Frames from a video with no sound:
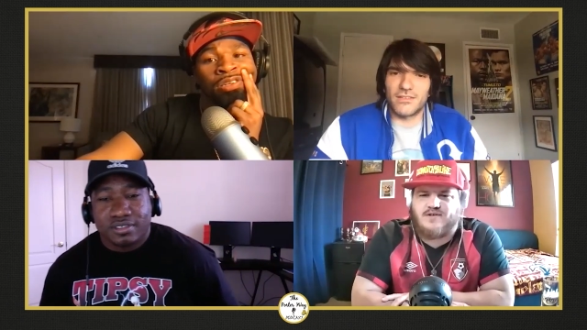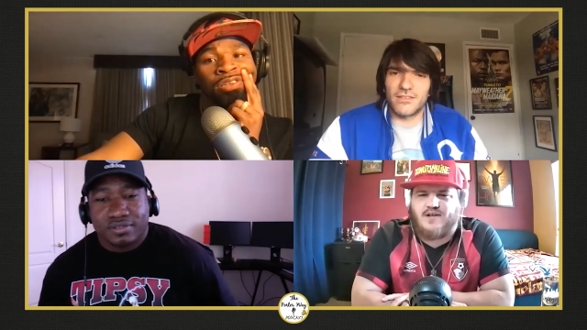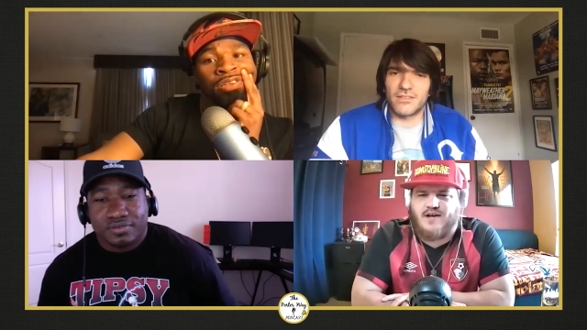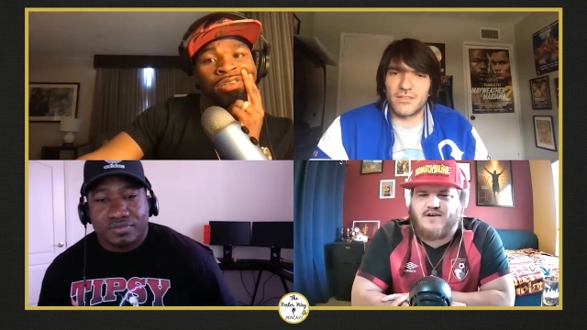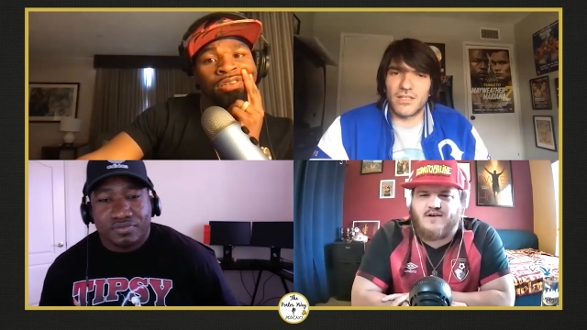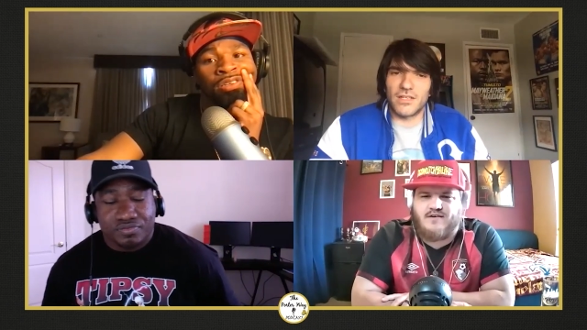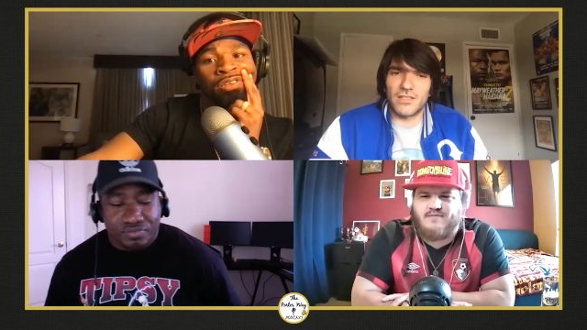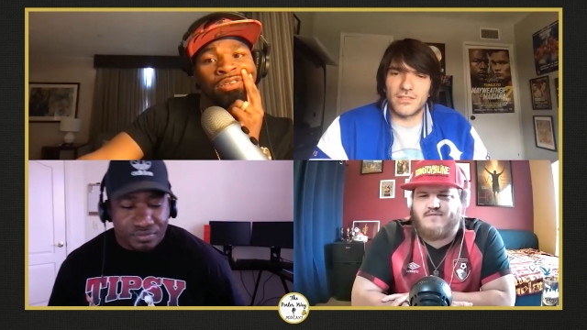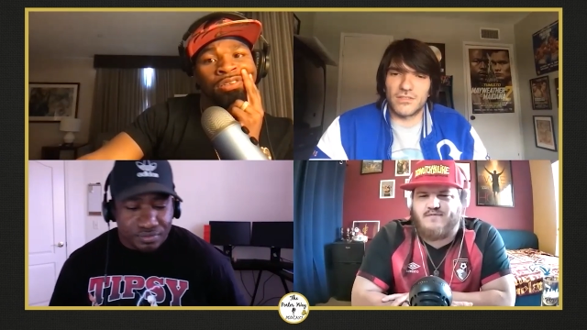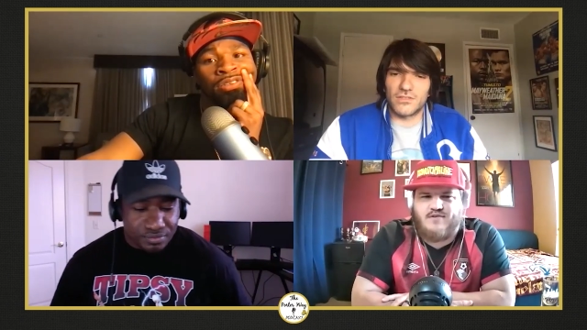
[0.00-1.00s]
Speaker 1: yeah. like, a
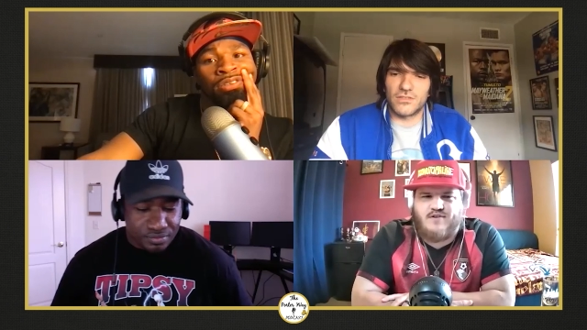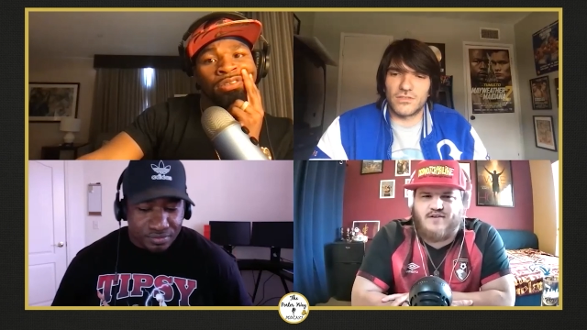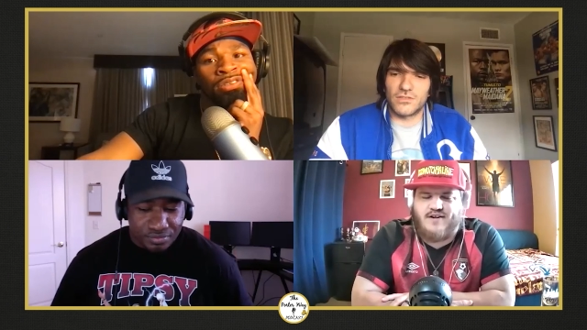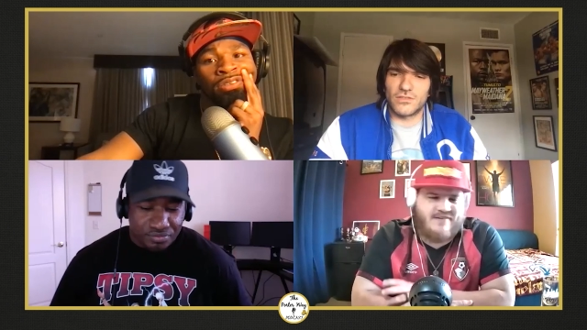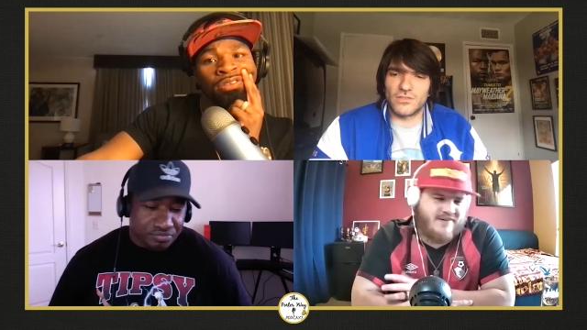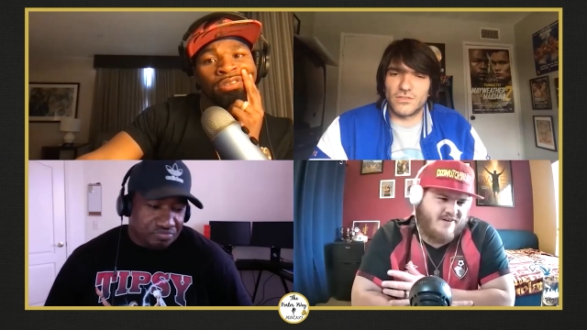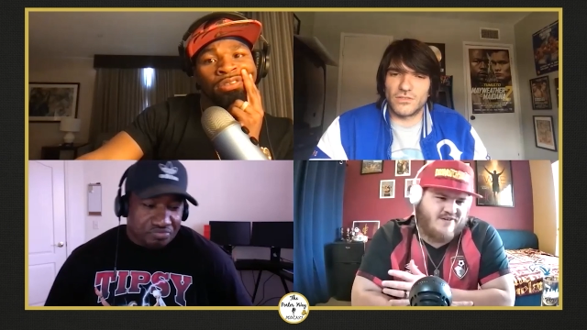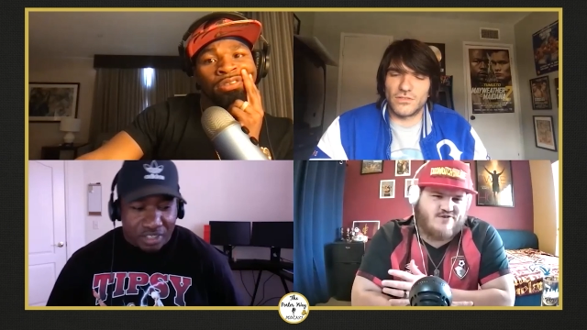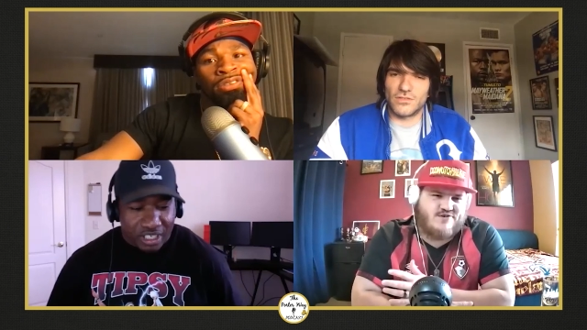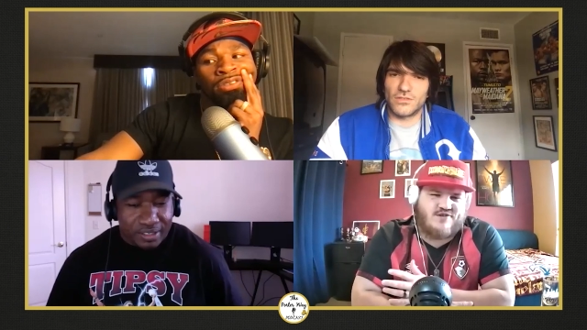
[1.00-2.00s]

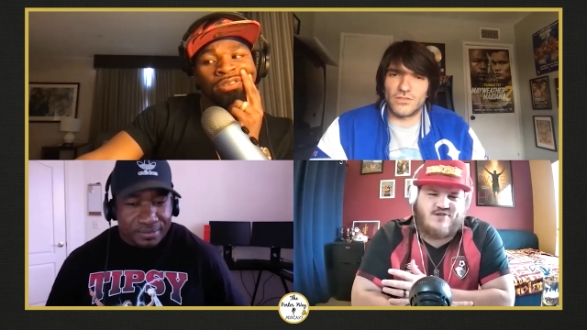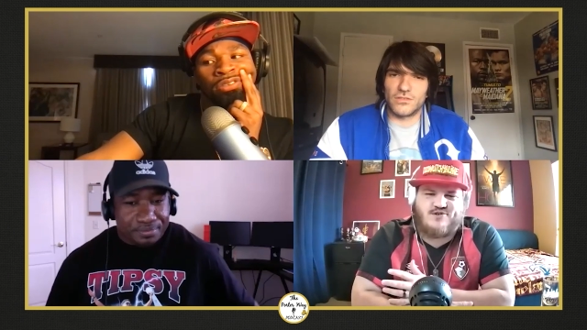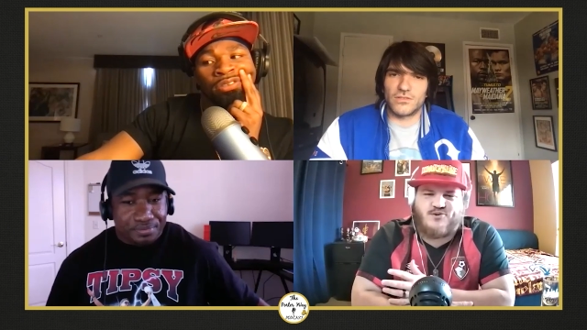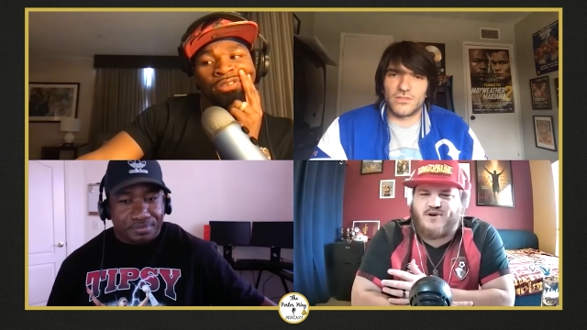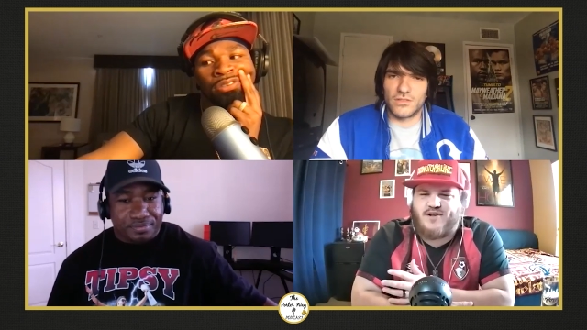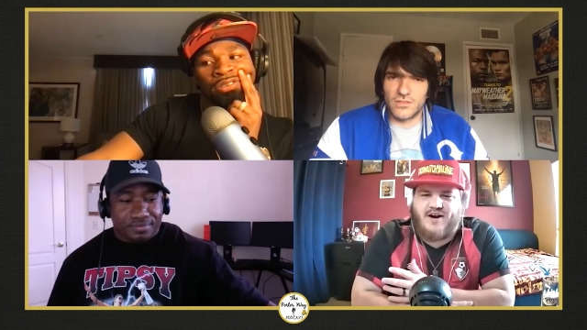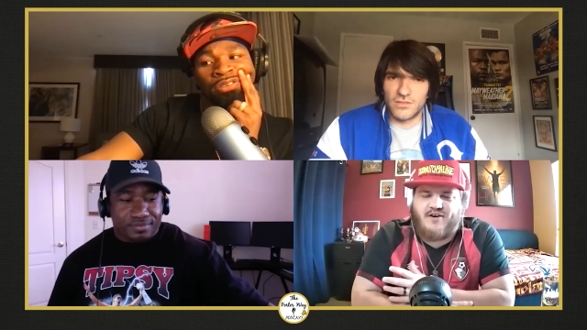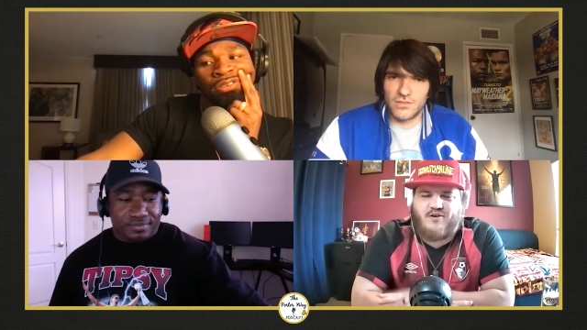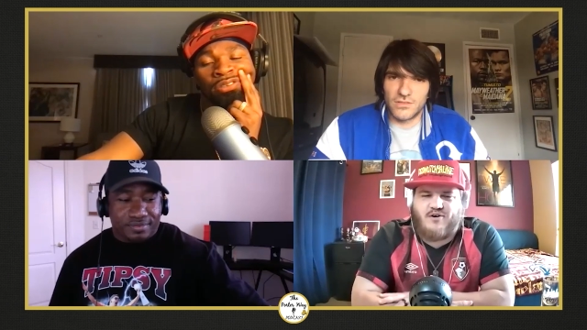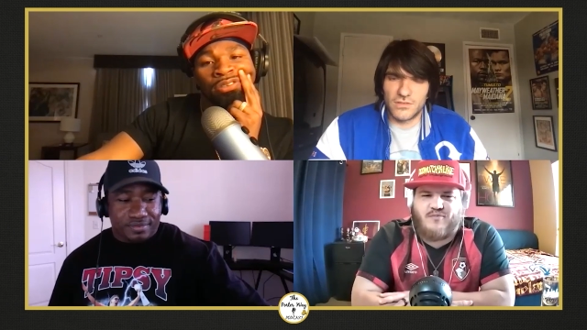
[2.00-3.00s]
interesting storyline
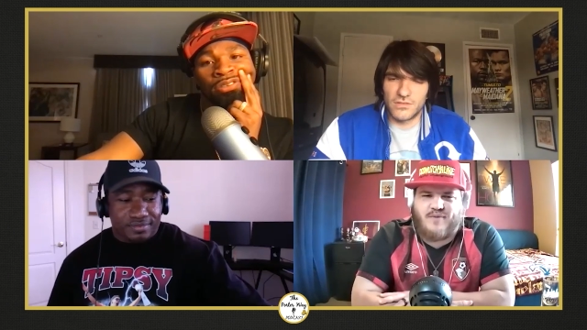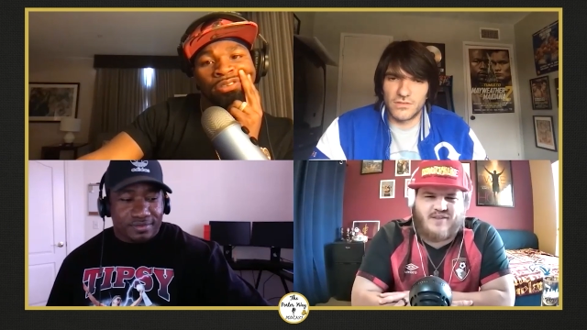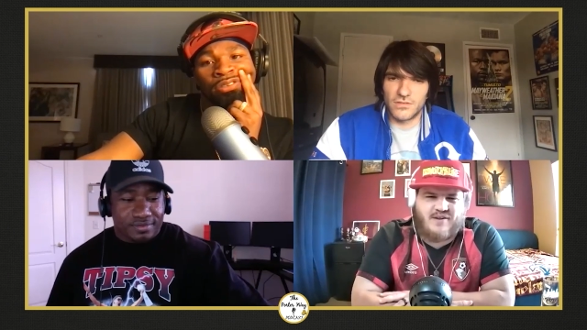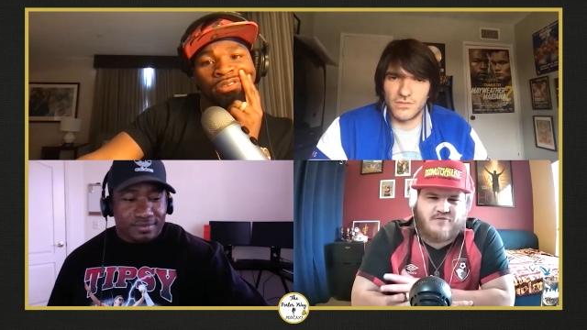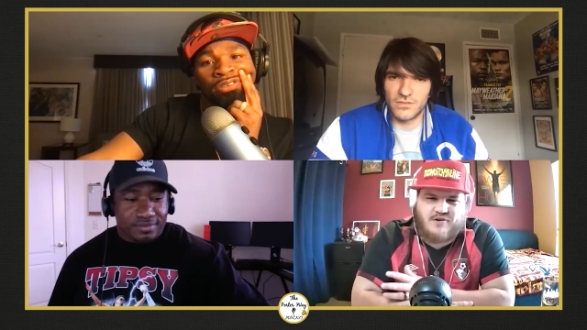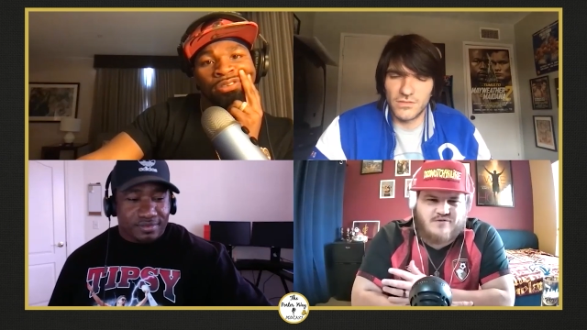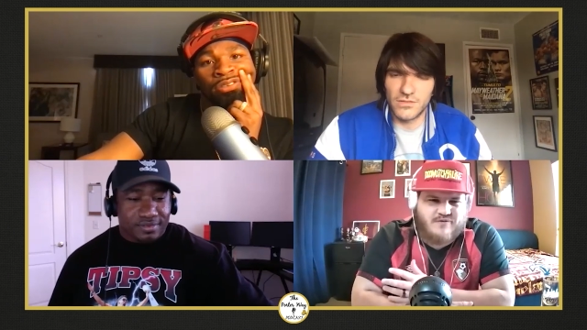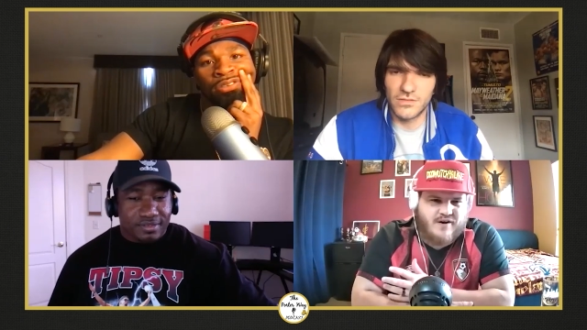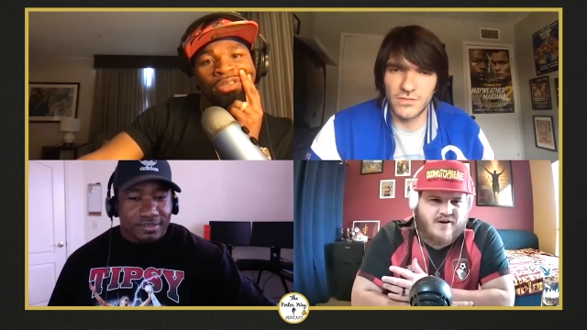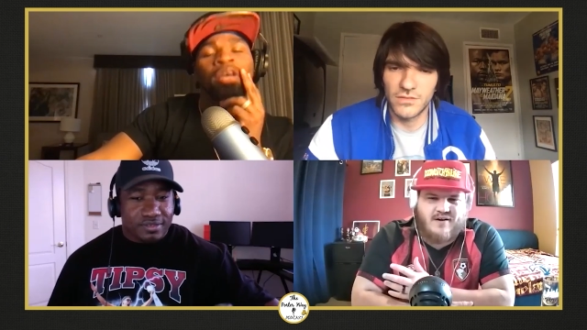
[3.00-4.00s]
on all of them. Like, the first
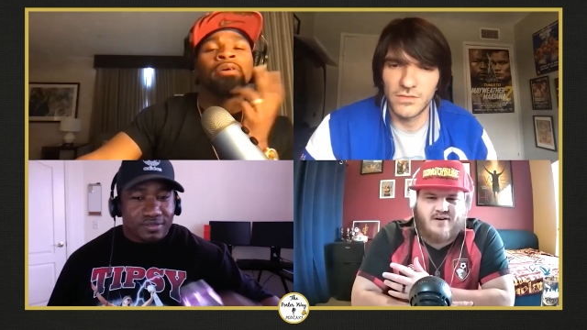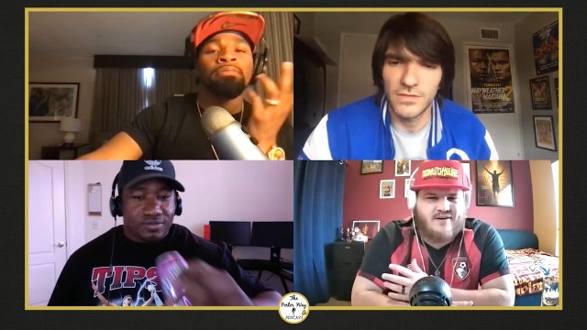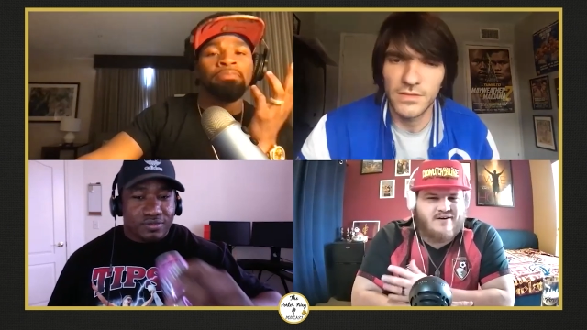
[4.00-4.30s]
fight, yeah.